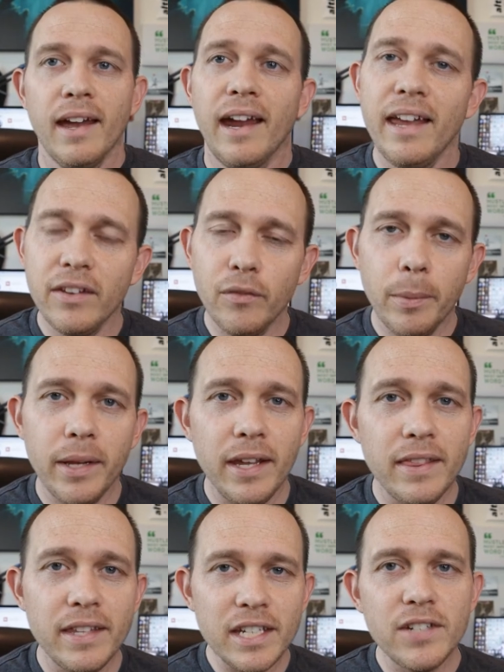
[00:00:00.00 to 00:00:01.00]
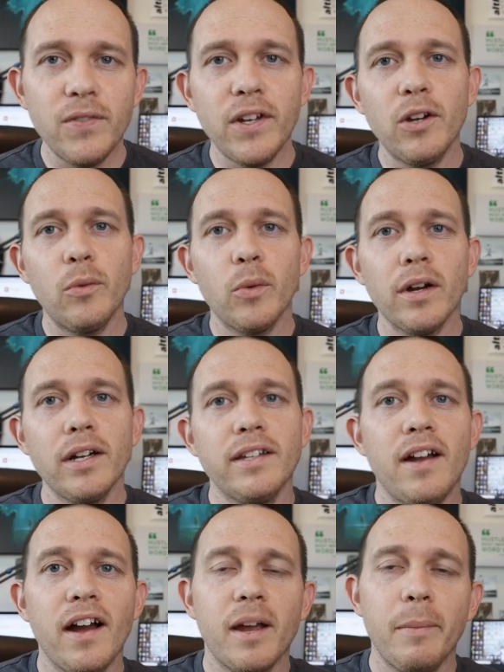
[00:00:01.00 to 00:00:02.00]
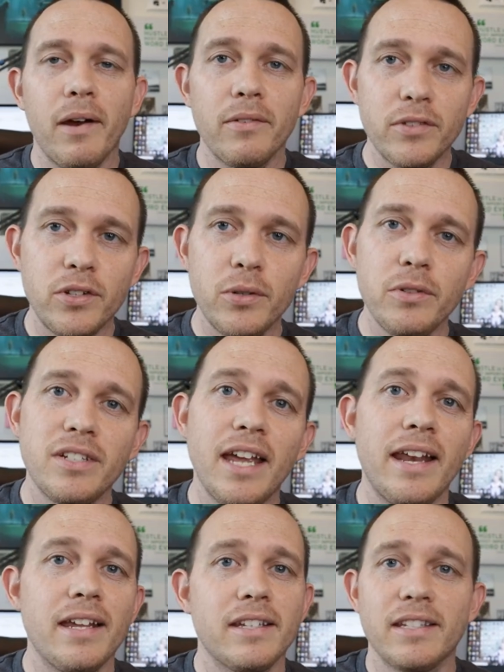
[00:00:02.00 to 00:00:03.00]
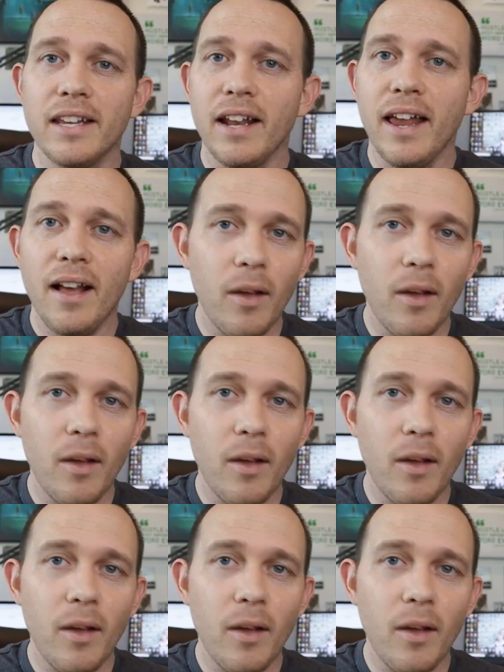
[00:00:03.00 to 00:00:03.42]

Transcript: Hey there everybody, in this video we're going to talk about two settings that